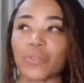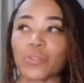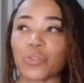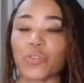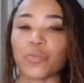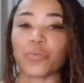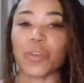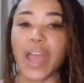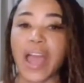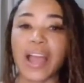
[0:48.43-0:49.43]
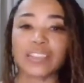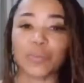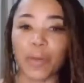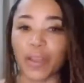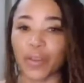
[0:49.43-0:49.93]
sort of hacked
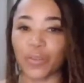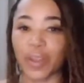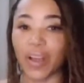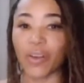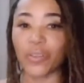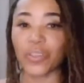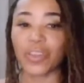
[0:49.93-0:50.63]
my own health.